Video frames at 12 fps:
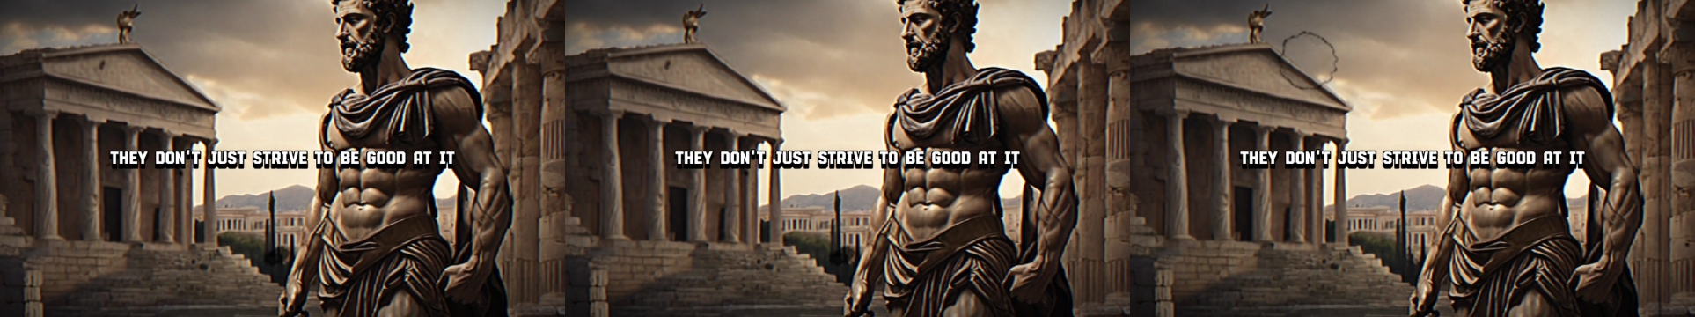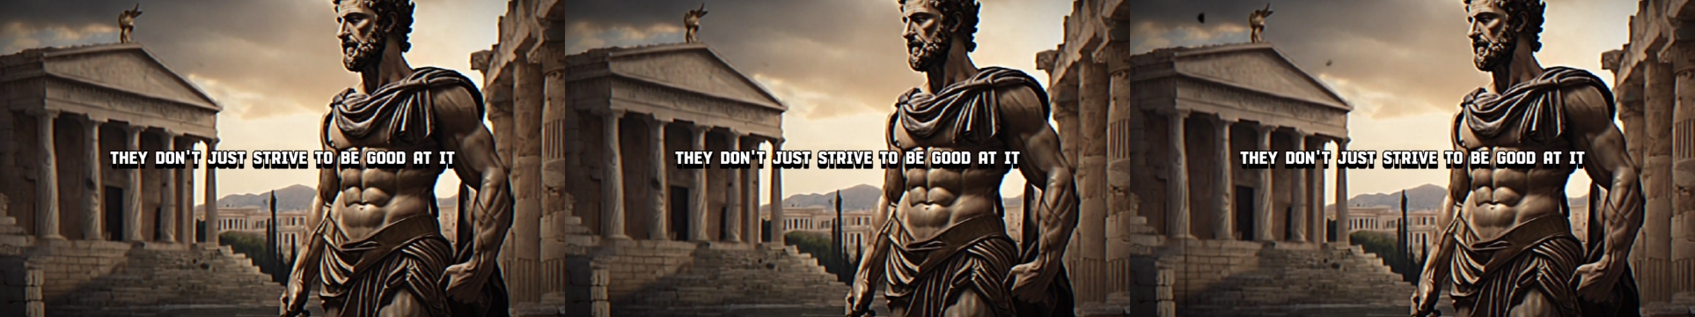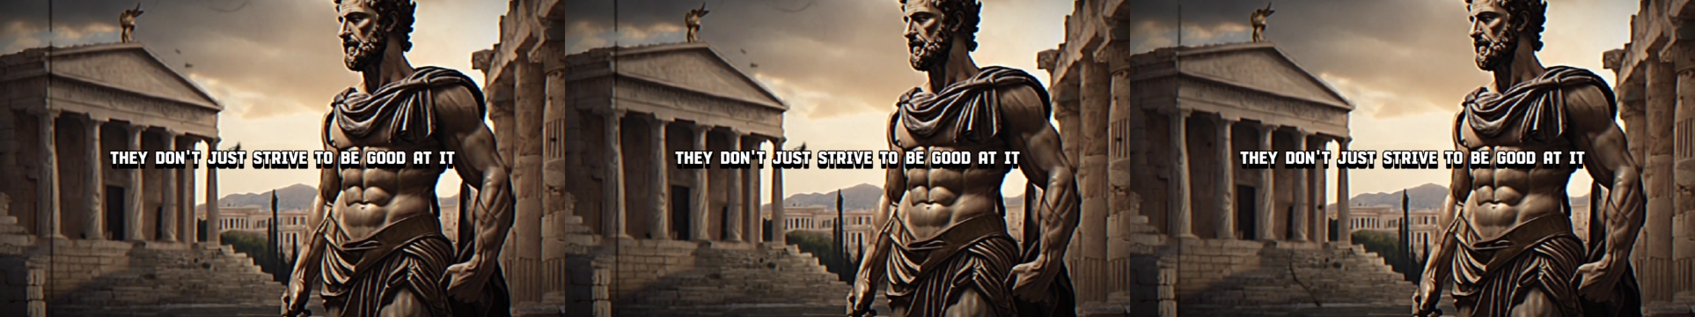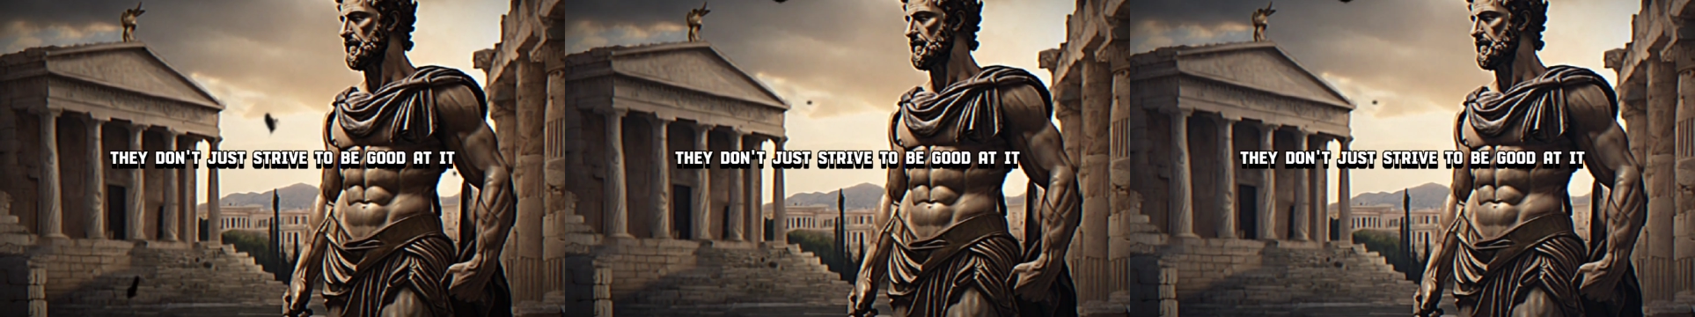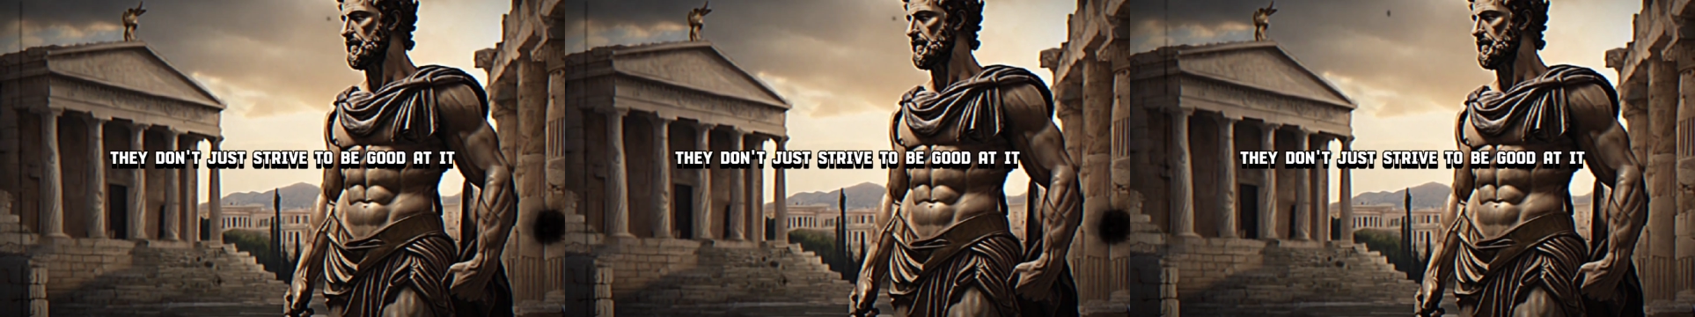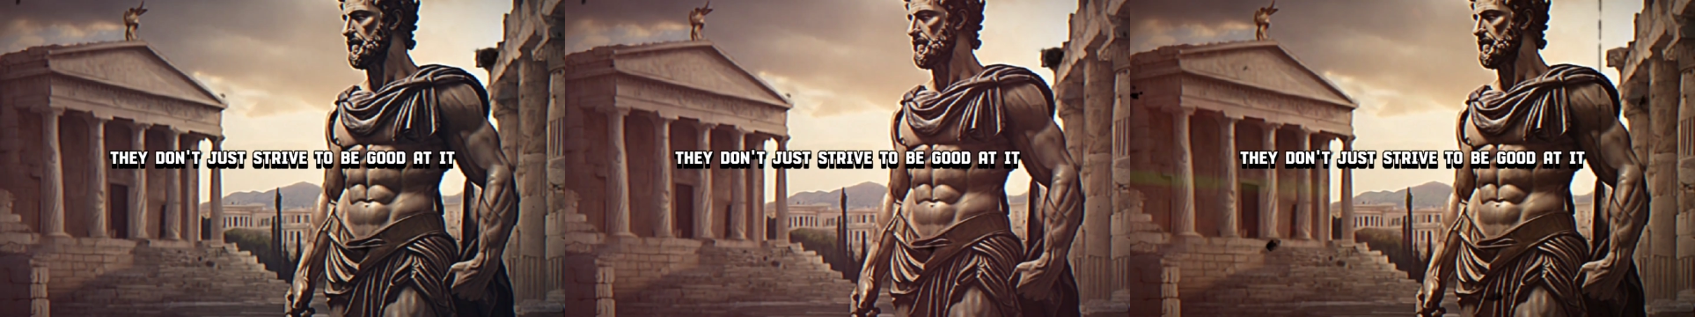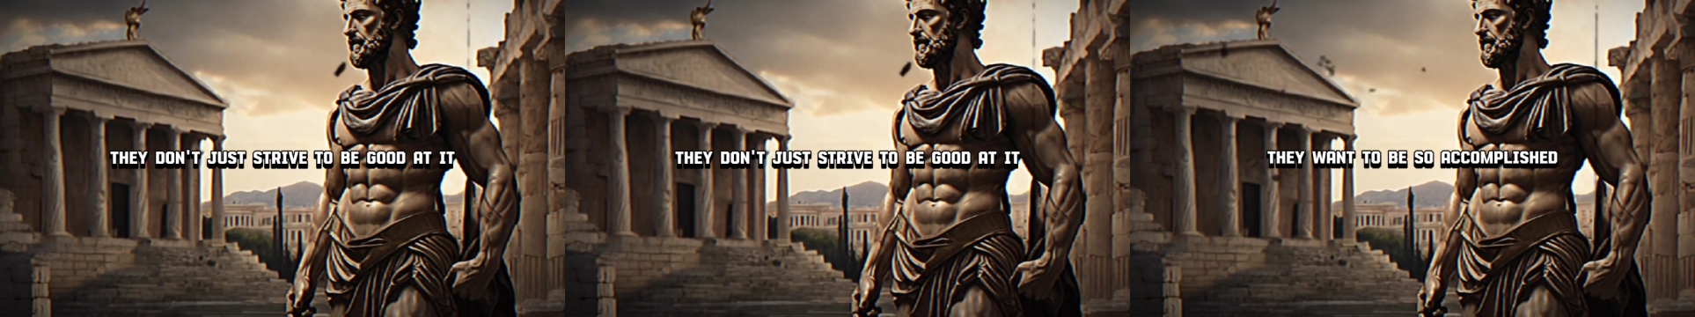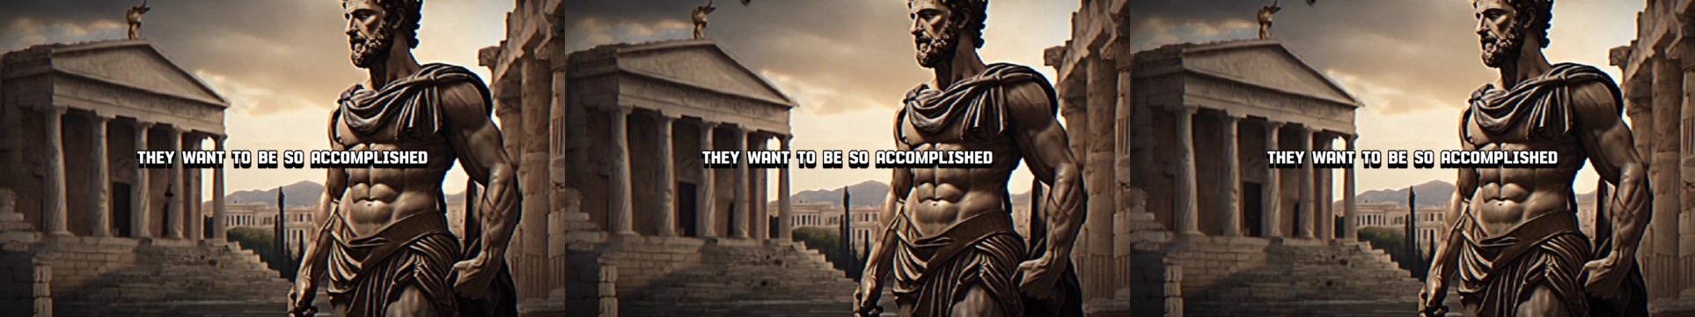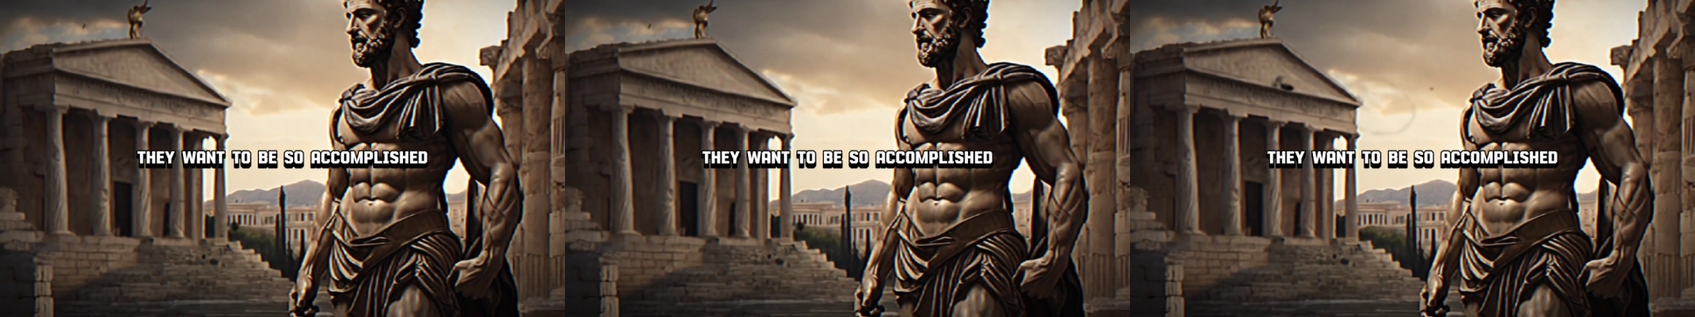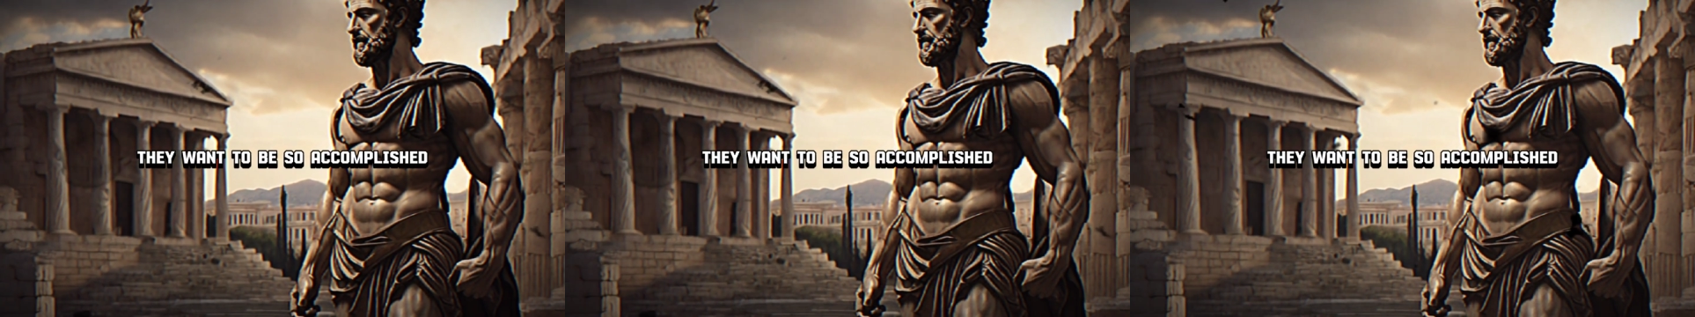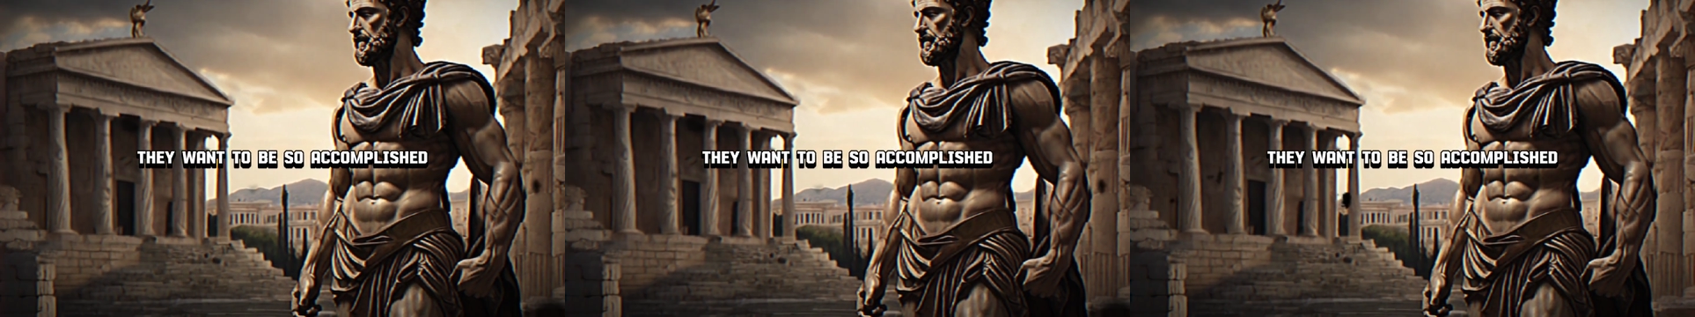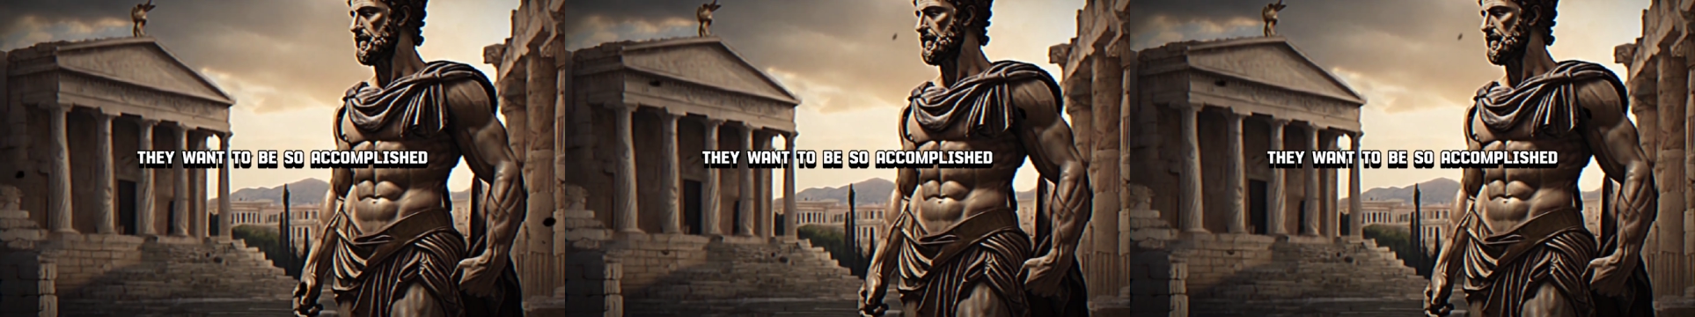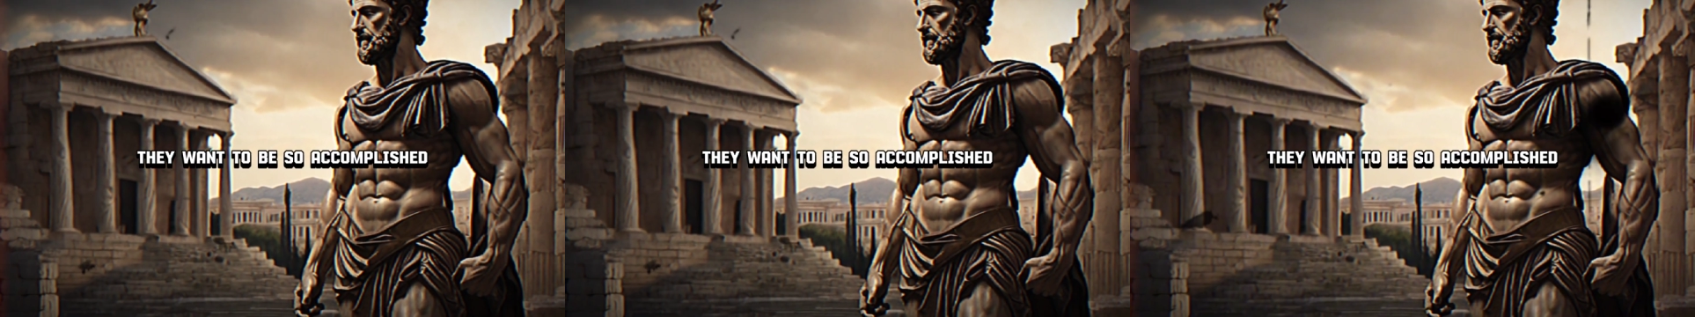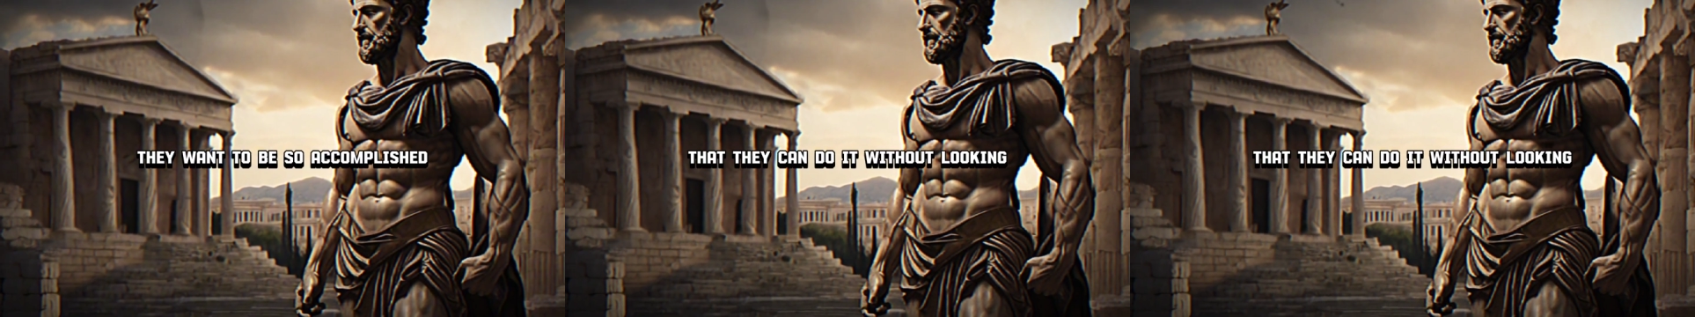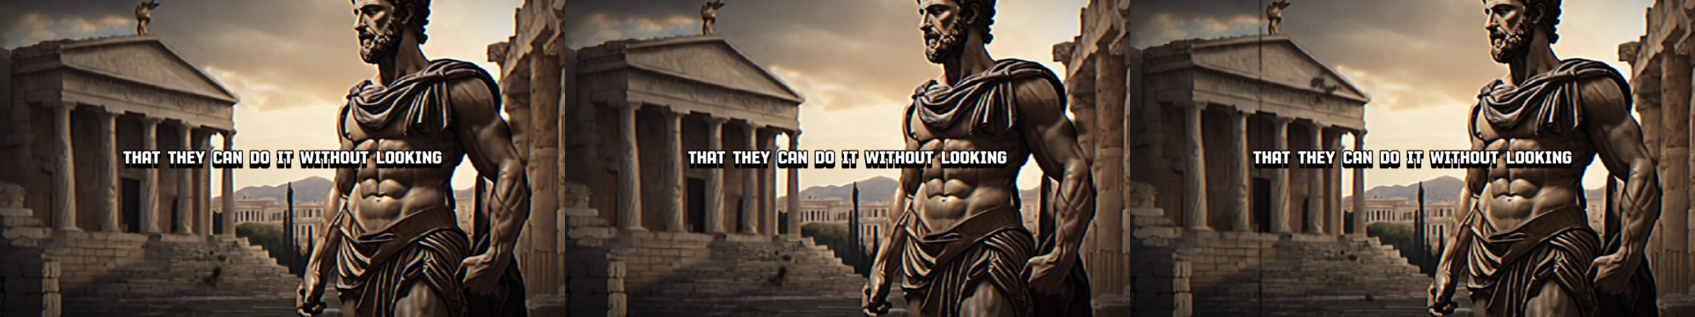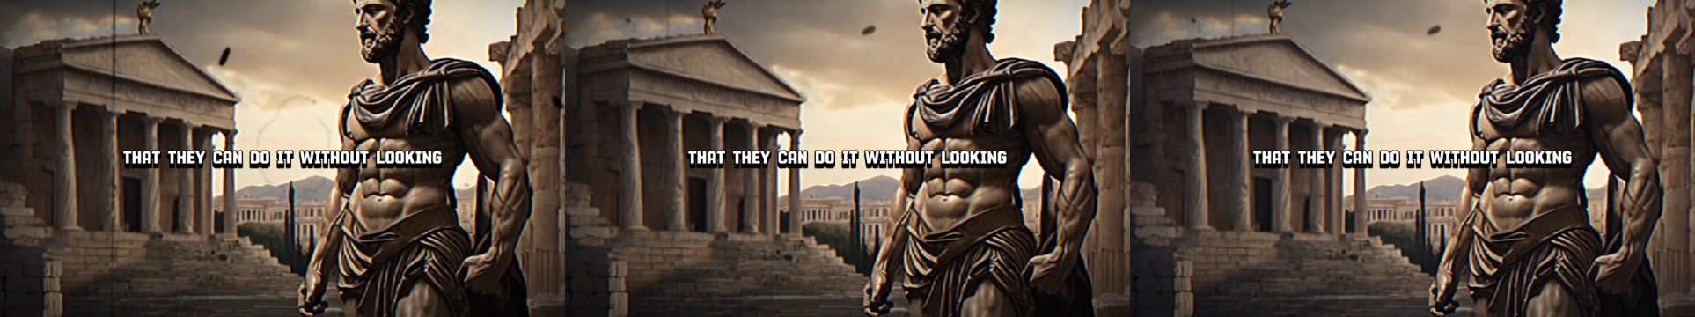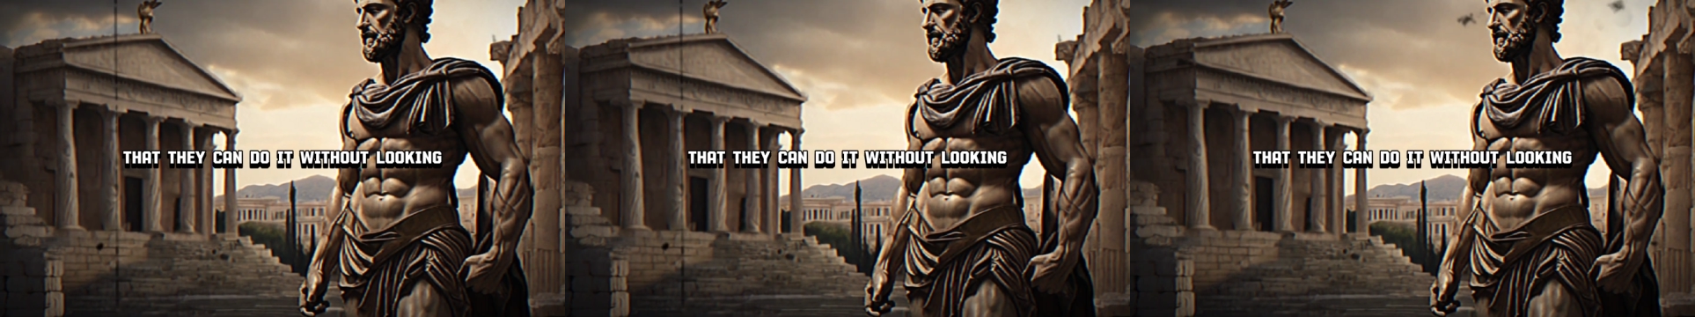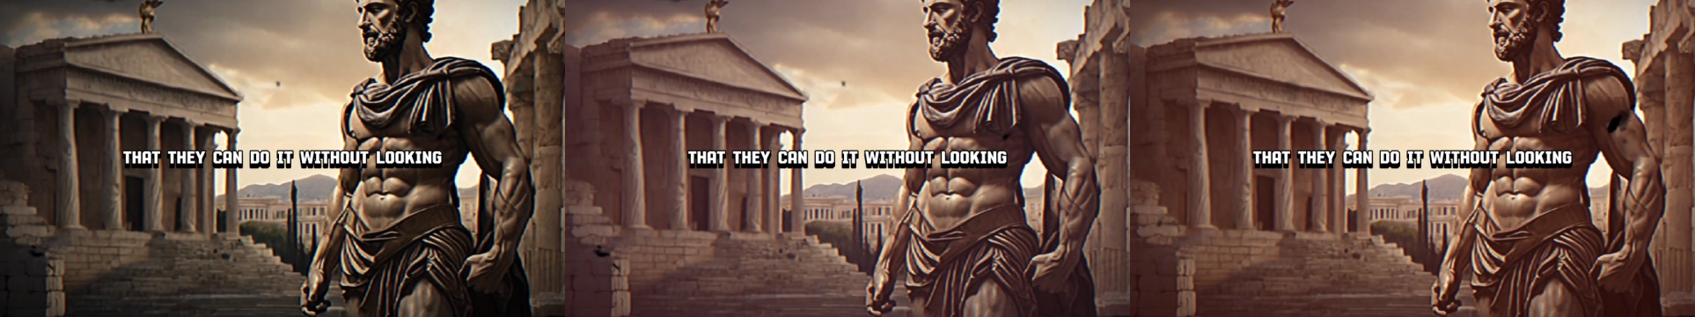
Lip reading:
No face is visible, so there are no lips to read.